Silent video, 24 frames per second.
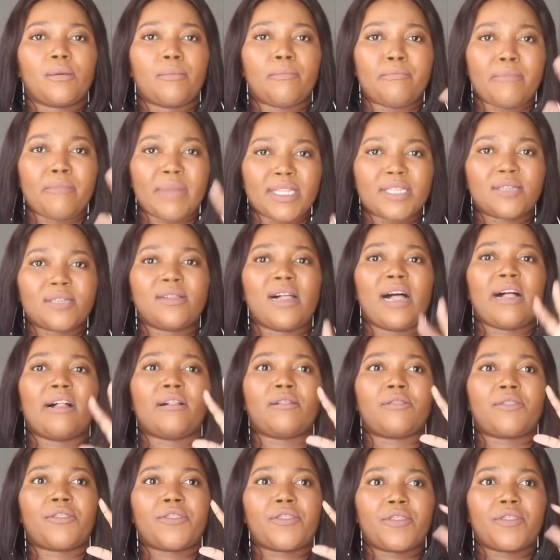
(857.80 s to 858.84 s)
mental
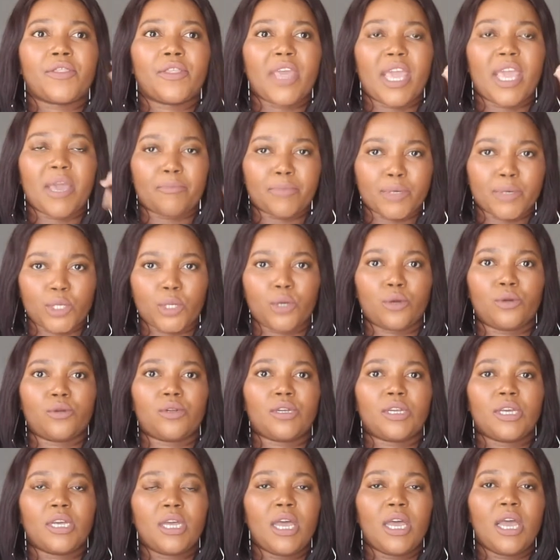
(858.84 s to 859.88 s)
health
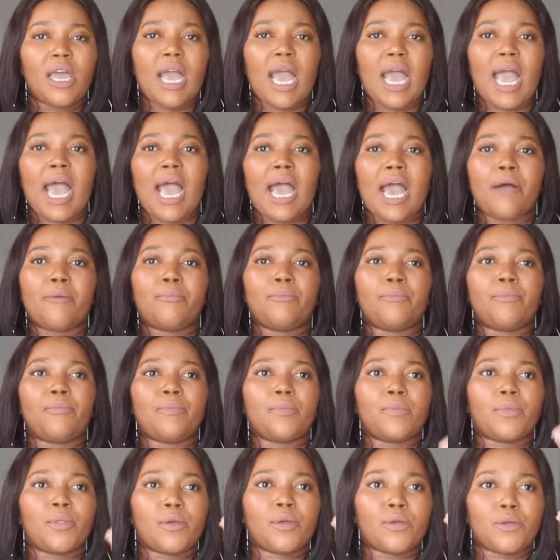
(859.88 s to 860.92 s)
episode.
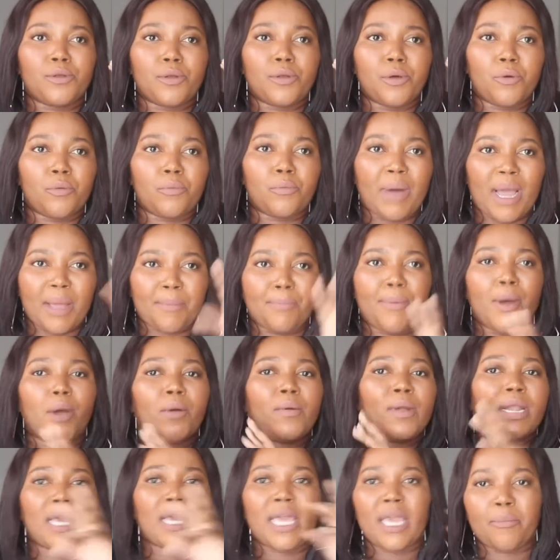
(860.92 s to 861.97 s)

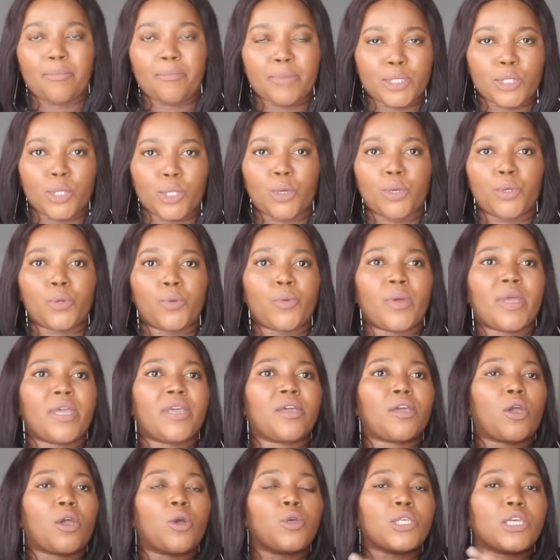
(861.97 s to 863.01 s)
Bipolar episode, where
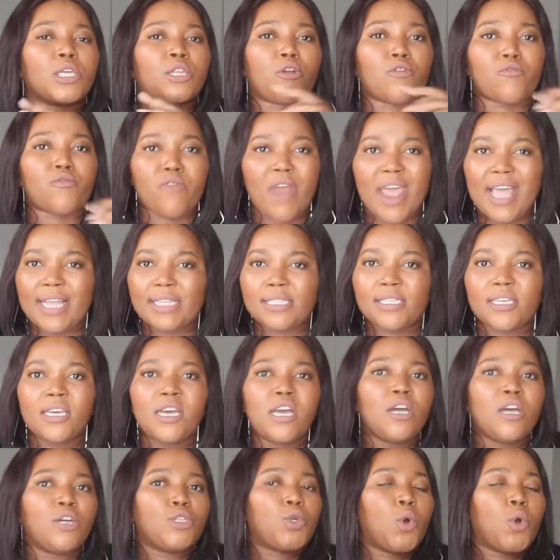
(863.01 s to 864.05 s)
he goes on a rant
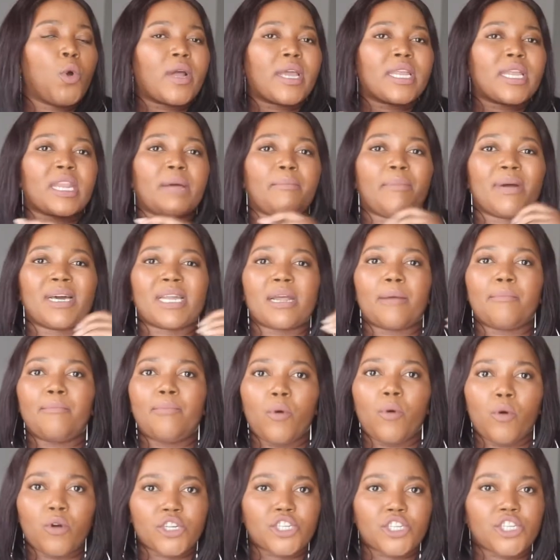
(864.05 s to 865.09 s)
talking about
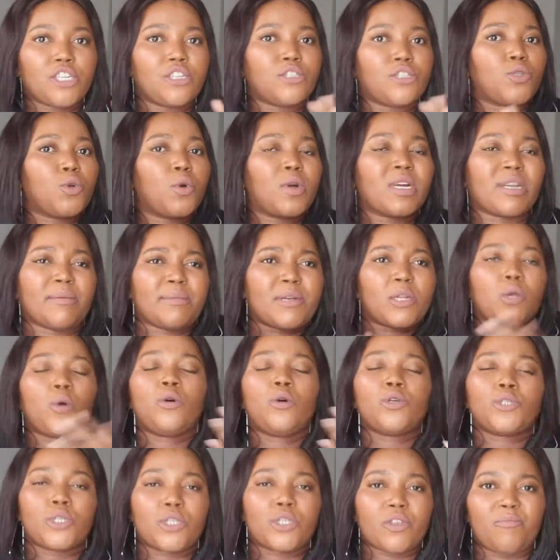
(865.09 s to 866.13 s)
abortion, talking about
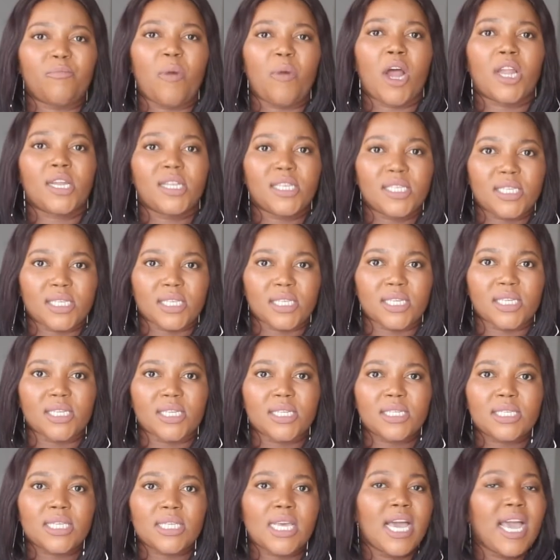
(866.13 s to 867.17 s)
all sorts of
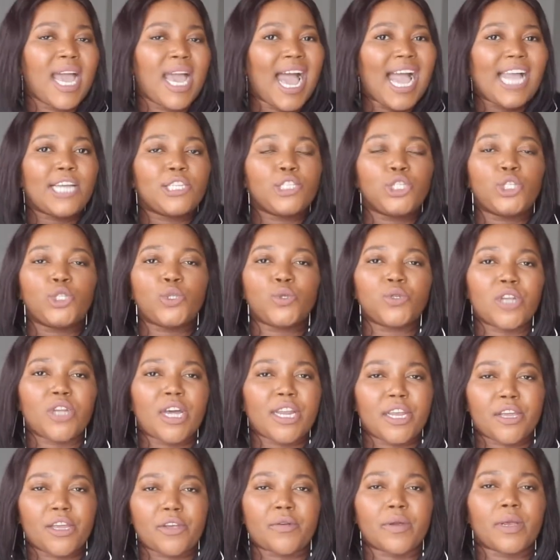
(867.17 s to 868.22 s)
policies. I do
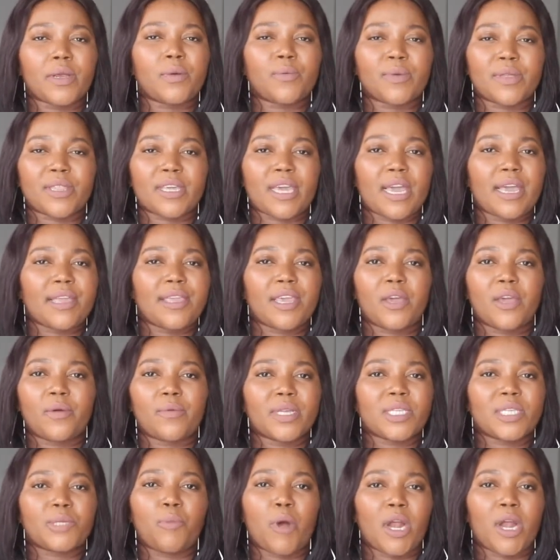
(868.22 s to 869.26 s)
not agree with Kanye
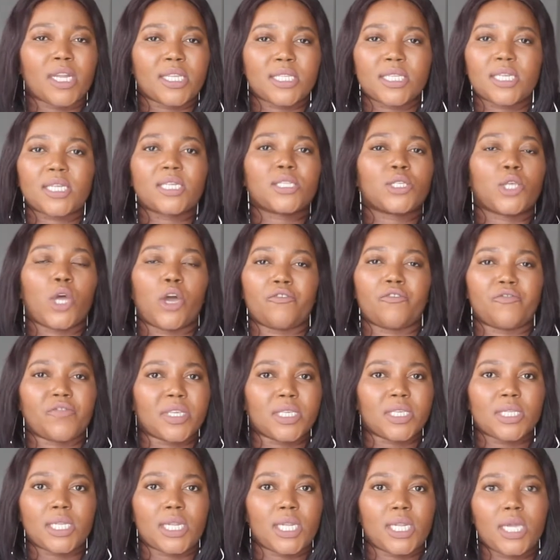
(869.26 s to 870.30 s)
West politics,
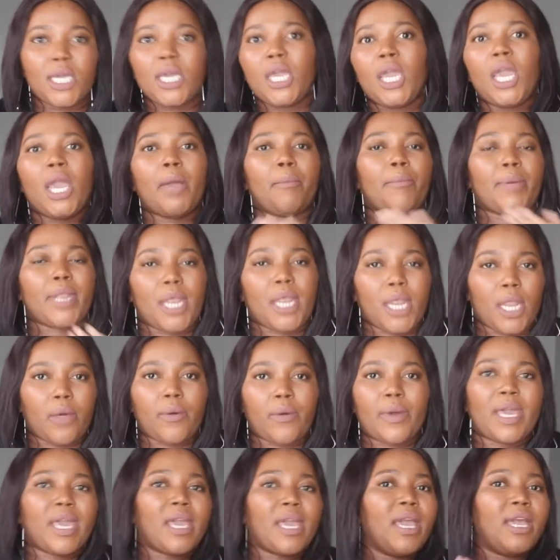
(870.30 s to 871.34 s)
obviously, but
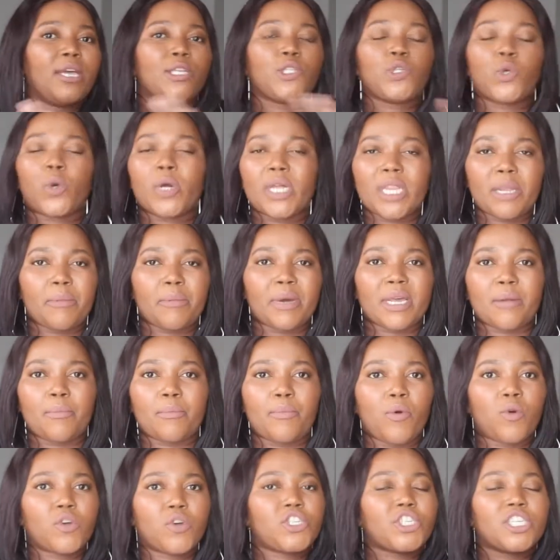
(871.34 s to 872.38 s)
anyway, talking about
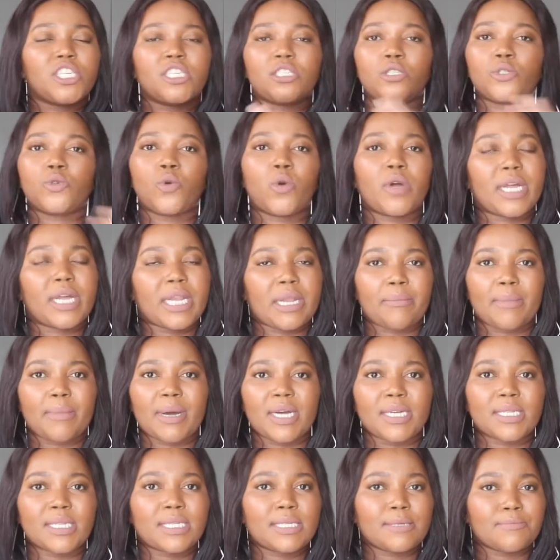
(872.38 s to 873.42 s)
abortion, talking
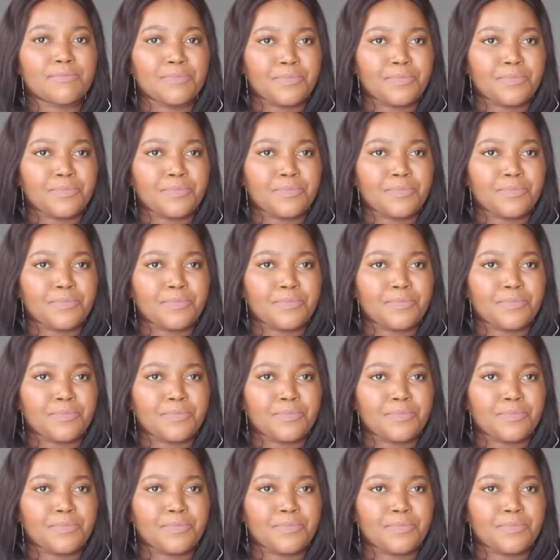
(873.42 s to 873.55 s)
about